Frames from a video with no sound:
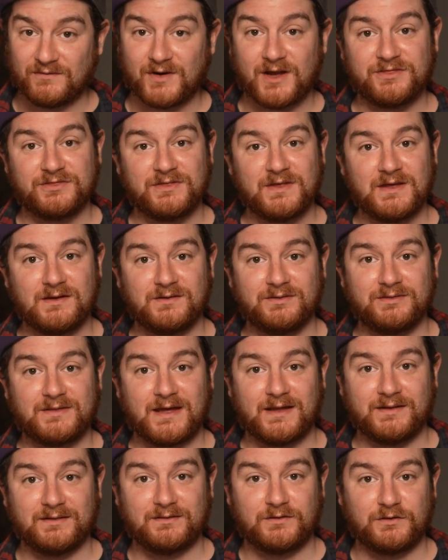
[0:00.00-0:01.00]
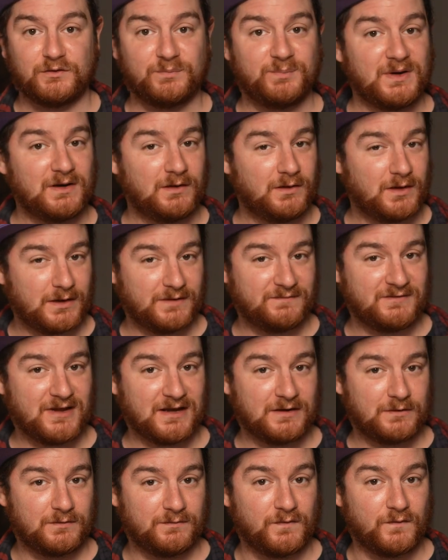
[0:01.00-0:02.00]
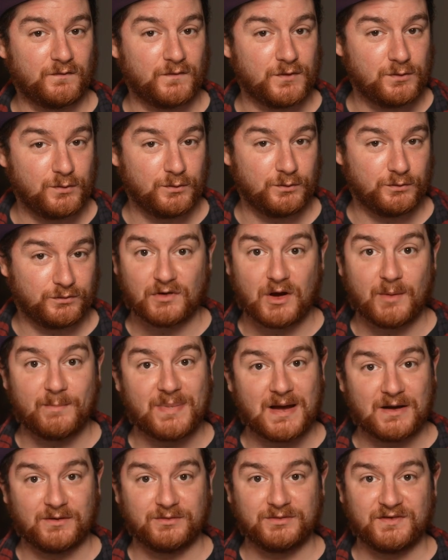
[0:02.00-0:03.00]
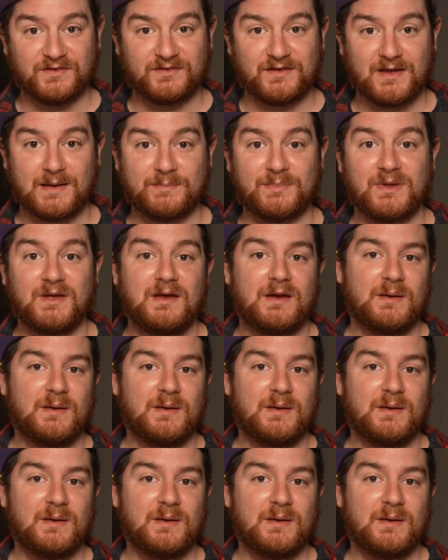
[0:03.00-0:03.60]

I think that there's been a lot of negative reviews about this app,